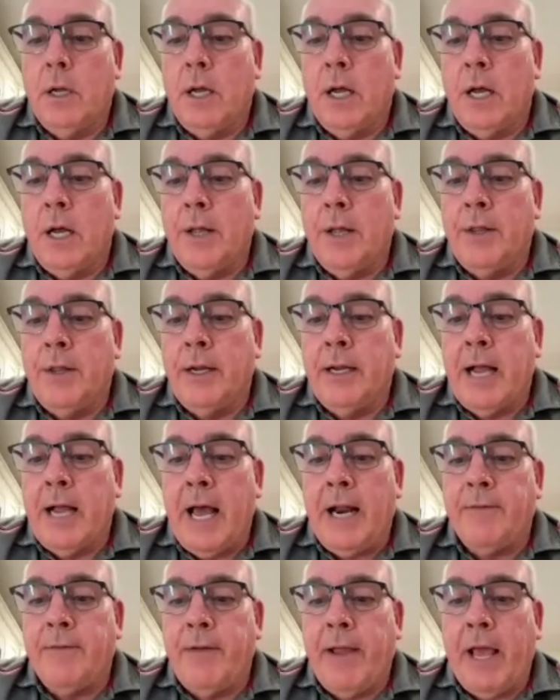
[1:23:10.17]
the
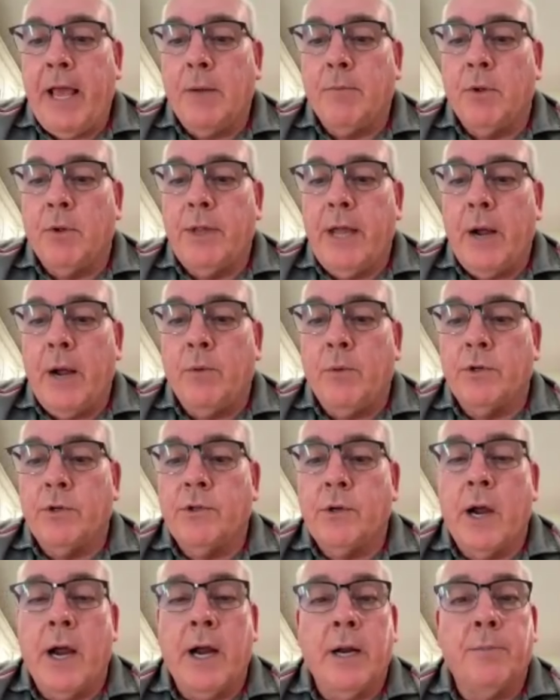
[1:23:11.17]
kind of animal that we're
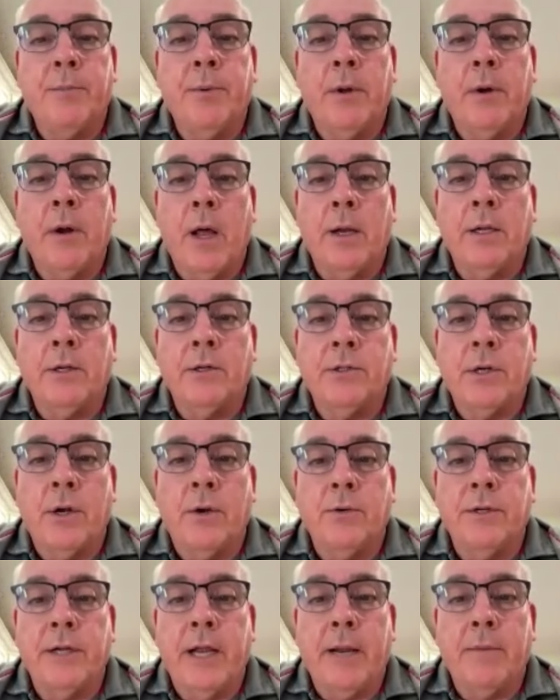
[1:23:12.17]
trying to put on the
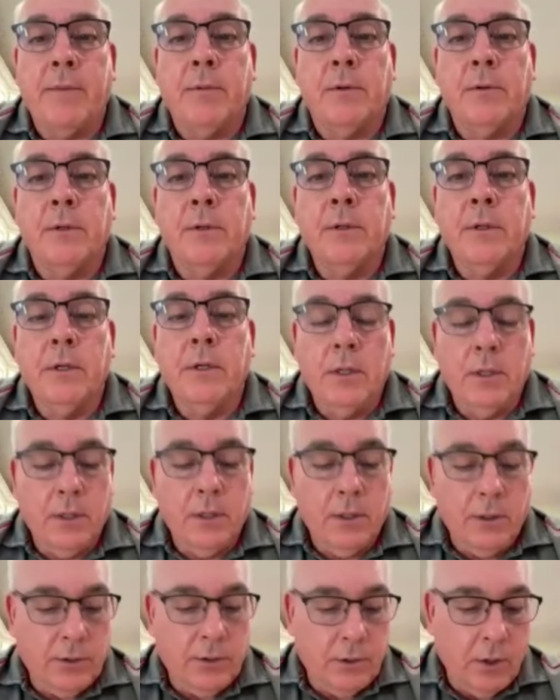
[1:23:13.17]
show table?
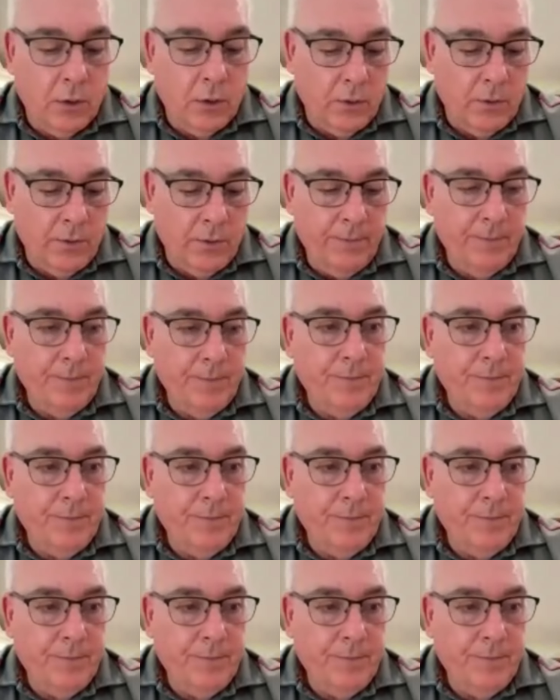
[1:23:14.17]
So